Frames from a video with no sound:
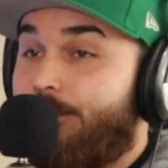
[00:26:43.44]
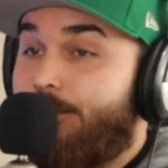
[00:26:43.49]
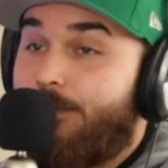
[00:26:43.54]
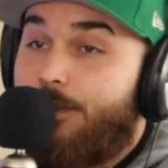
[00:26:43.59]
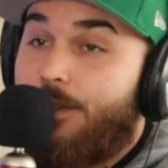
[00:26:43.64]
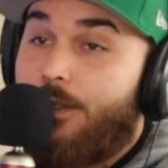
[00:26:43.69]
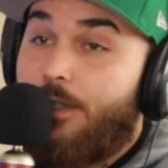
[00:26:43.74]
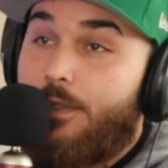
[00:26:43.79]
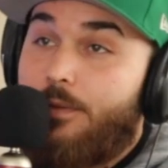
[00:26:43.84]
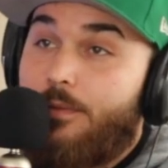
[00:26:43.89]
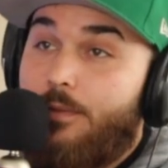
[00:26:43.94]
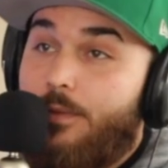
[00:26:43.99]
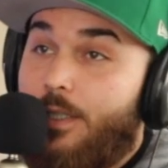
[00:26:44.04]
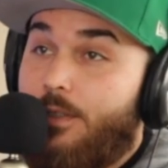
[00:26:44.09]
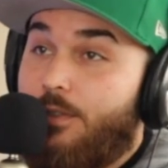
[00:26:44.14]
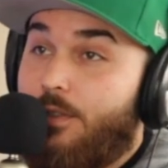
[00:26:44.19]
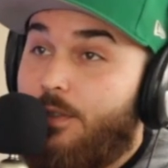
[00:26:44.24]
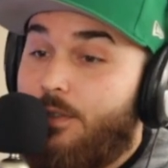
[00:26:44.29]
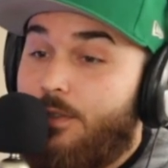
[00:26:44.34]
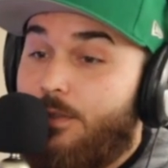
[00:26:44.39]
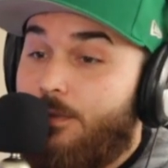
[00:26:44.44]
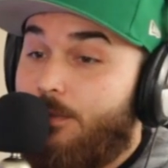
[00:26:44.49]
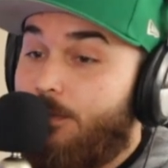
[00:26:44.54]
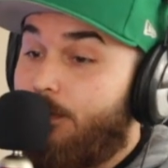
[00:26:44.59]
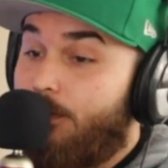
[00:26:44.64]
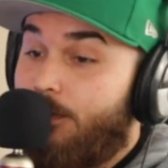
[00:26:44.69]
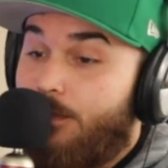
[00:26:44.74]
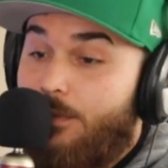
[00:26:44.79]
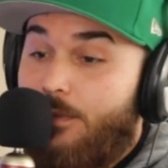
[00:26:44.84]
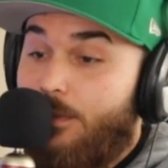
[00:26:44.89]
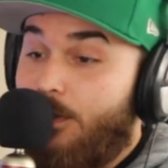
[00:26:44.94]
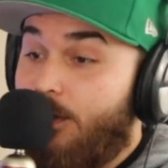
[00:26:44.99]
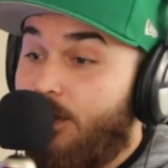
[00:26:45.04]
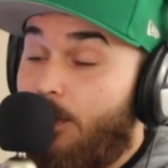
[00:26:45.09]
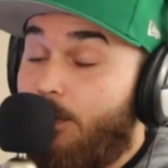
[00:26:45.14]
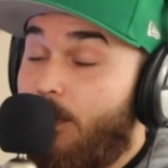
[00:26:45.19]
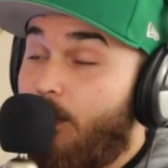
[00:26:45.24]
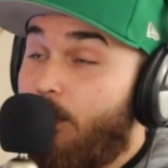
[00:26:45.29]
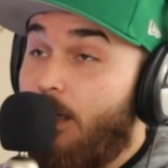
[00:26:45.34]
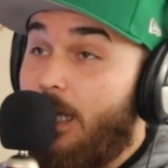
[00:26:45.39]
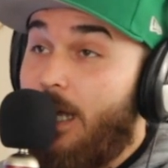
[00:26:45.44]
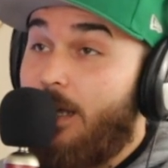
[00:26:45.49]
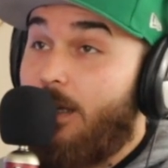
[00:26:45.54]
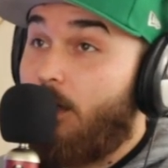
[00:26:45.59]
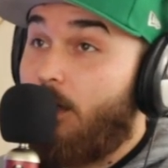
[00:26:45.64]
you know, that's just some people like it